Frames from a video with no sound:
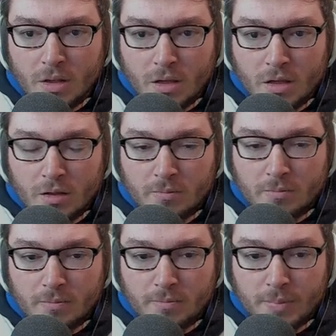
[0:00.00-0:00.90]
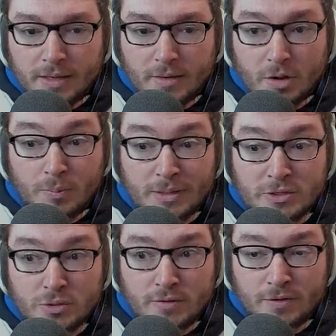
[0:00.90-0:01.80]
But yeah, I'll be
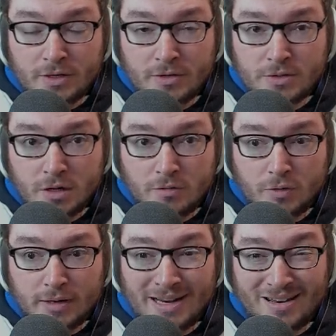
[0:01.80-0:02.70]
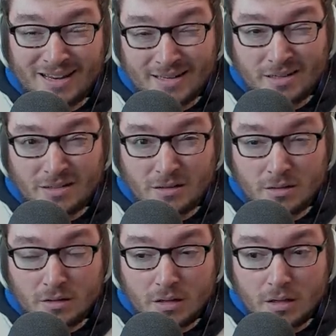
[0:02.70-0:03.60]
doing videos covering lightning.
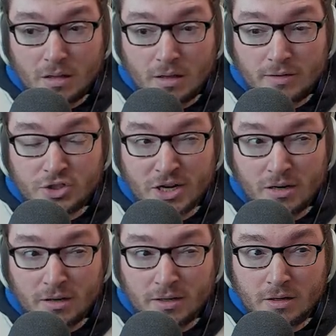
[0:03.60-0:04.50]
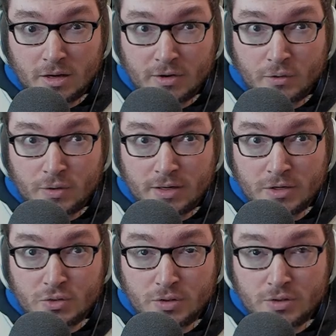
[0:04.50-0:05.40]
Chain lightning I really
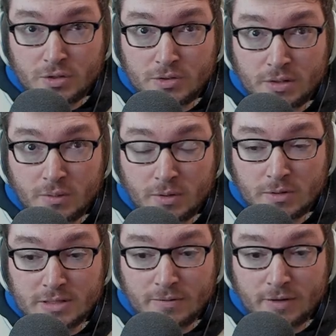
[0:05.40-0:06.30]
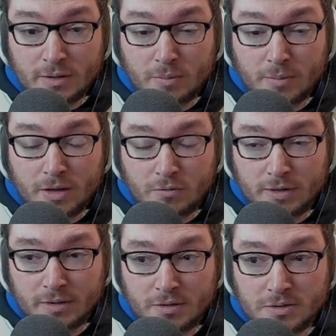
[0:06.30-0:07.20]
enjoyed using when I was leveling up on my other
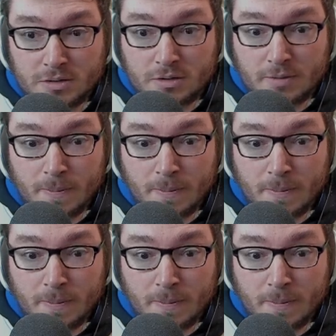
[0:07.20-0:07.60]
character.